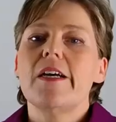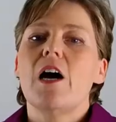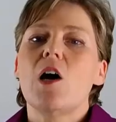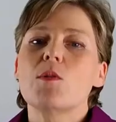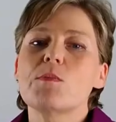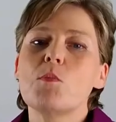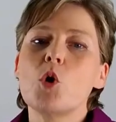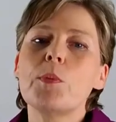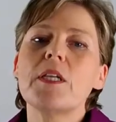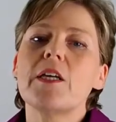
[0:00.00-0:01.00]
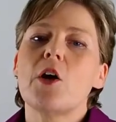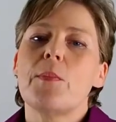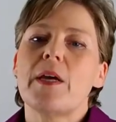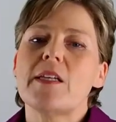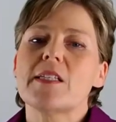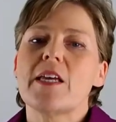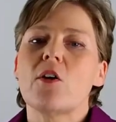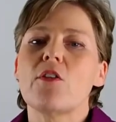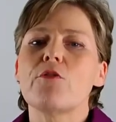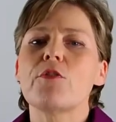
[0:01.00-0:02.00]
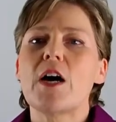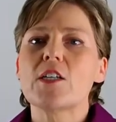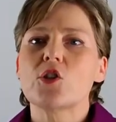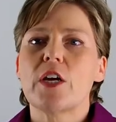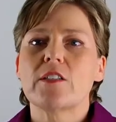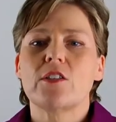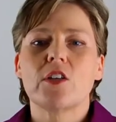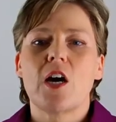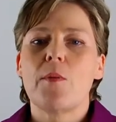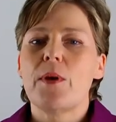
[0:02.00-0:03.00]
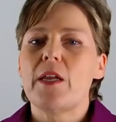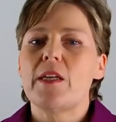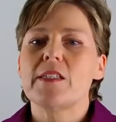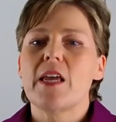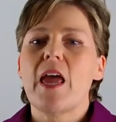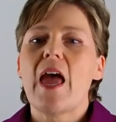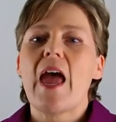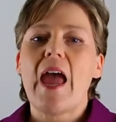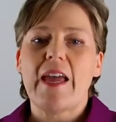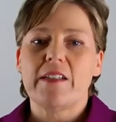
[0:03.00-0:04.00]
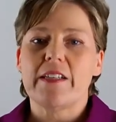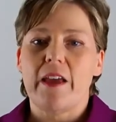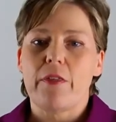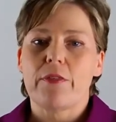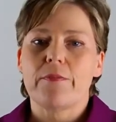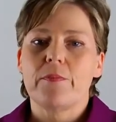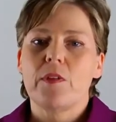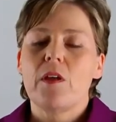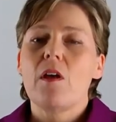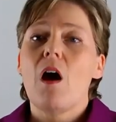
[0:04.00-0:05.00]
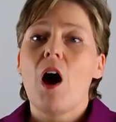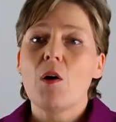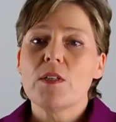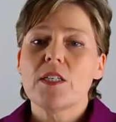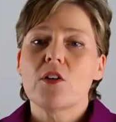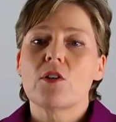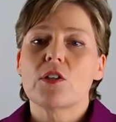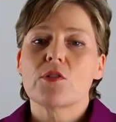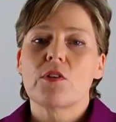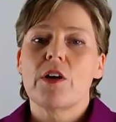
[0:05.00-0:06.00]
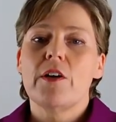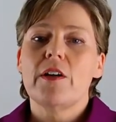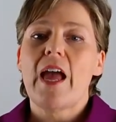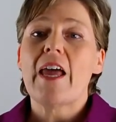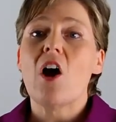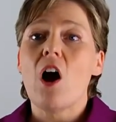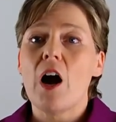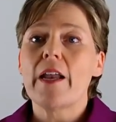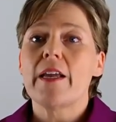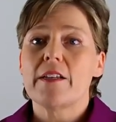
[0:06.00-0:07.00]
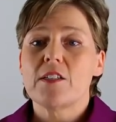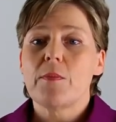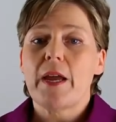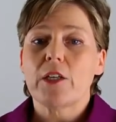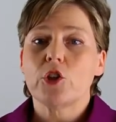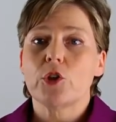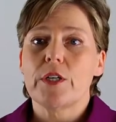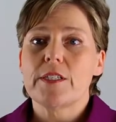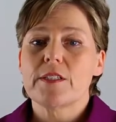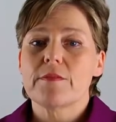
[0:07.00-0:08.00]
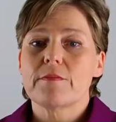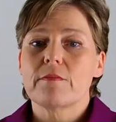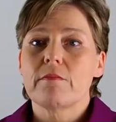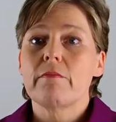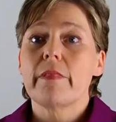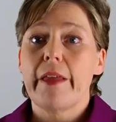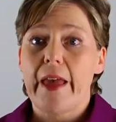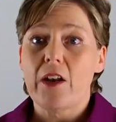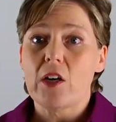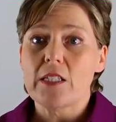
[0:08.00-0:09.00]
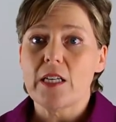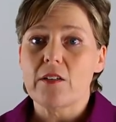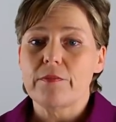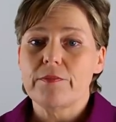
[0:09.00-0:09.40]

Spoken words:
I was morbidly obese and on the fast track to diabetes and death. I was at a crossroad and I needed to make a choice. And I did.